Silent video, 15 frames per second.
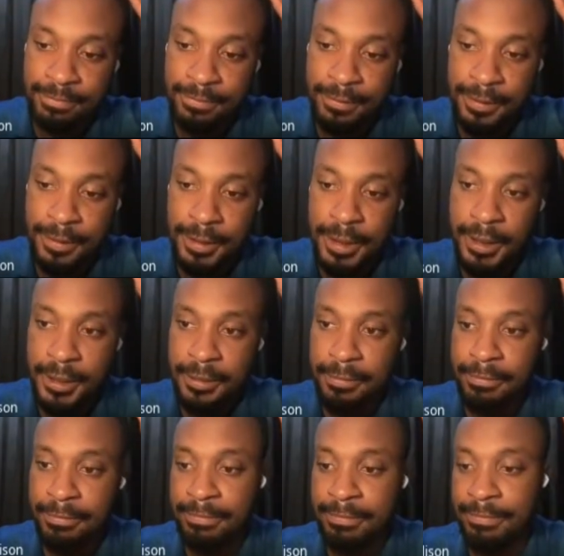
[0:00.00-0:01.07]
All right.
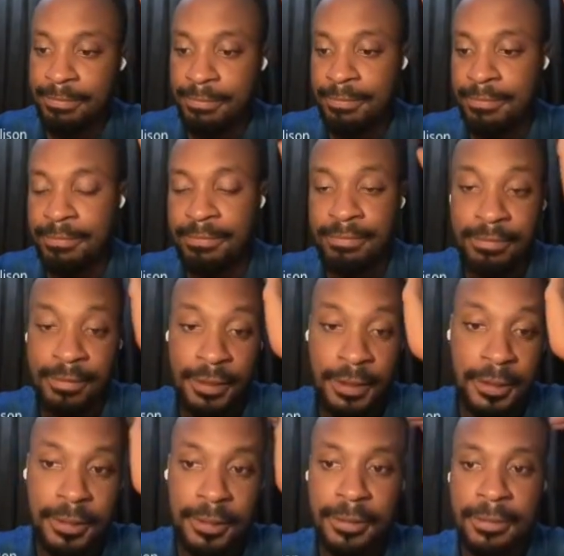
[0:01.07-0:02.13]

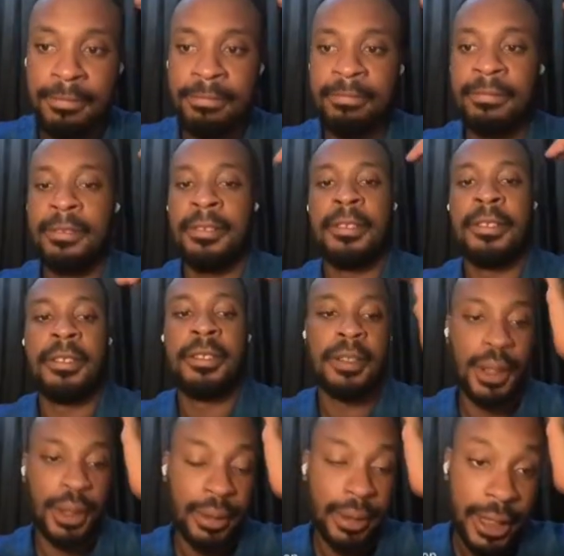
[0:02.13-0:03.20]
So,
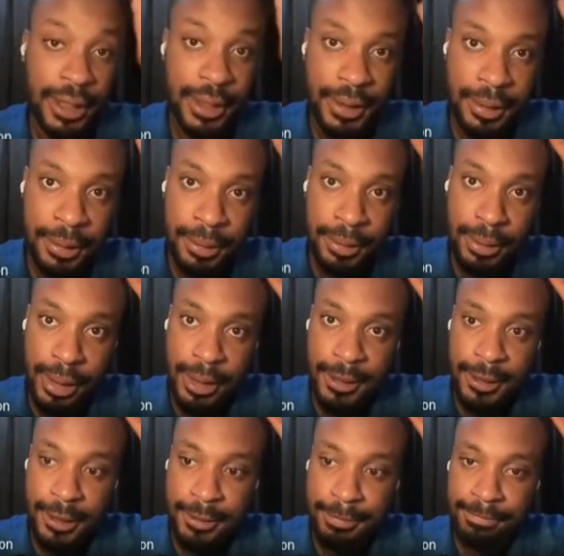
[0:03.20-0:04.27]
all right. We're
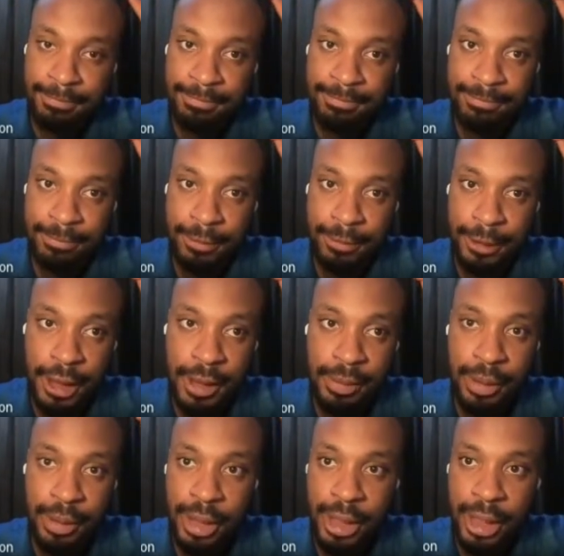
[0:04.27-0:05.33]
going to be
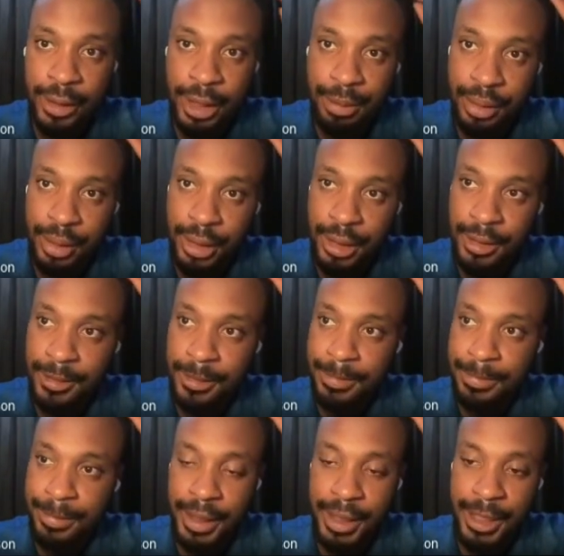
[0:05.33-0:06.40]
looking at a very important,
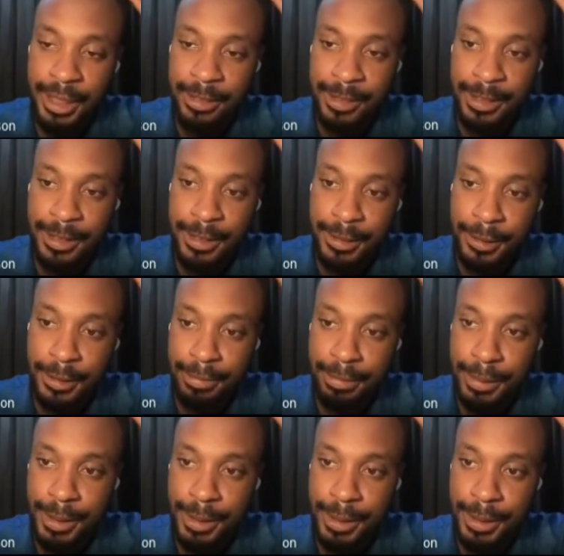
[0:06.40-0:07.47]
very interesting
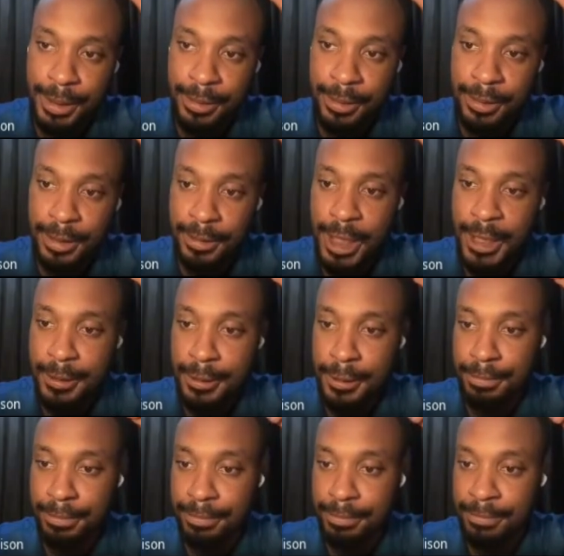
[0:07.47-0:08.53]
topic.
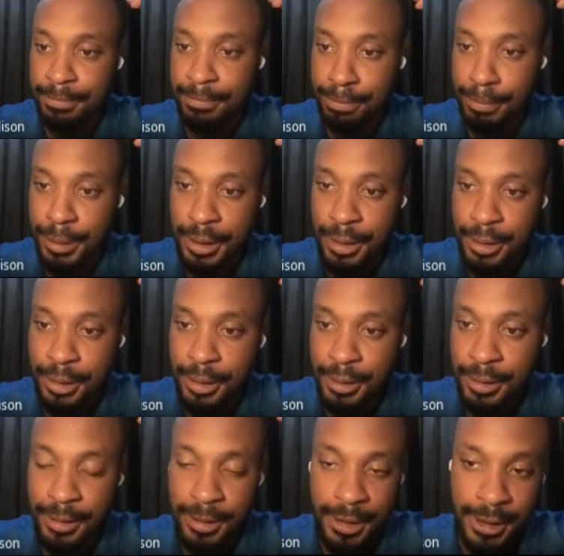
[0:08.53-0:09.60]
Model
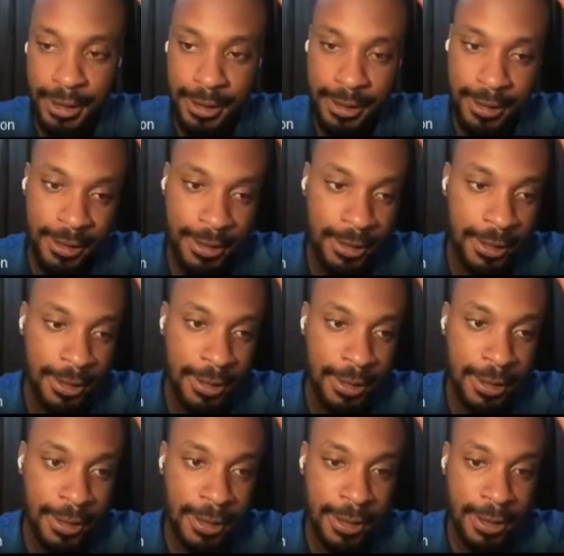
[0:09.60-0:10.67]
context
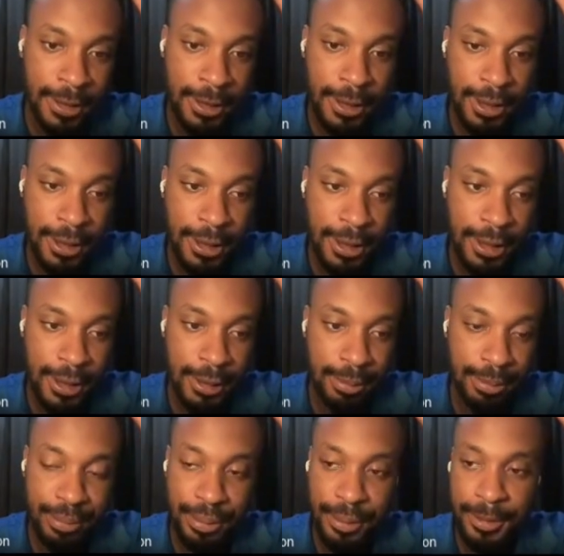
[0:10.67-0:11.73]

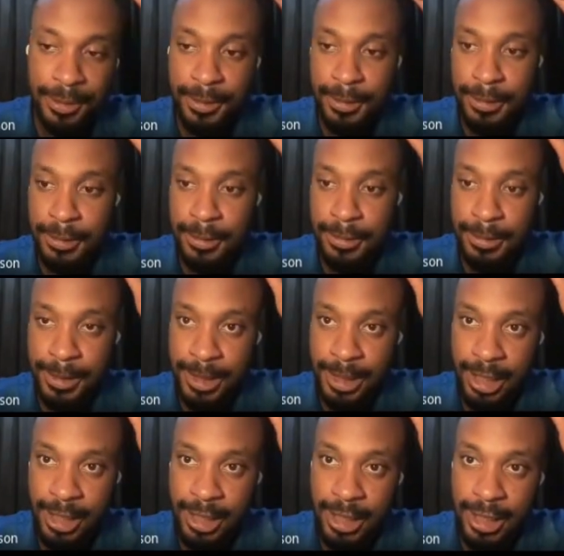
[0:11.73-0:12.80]
protocols.
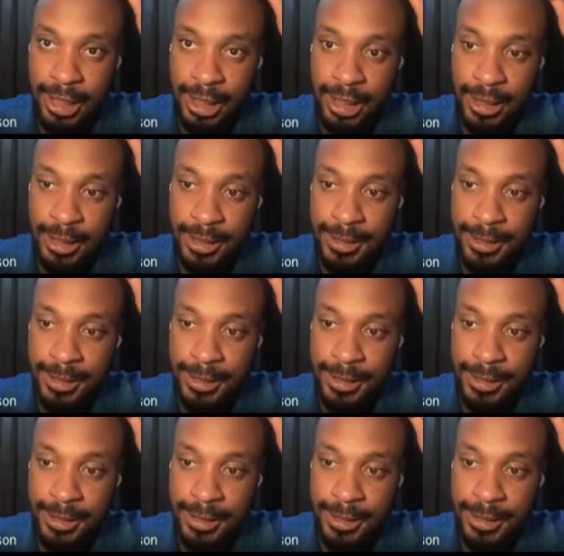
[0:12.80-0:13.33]
And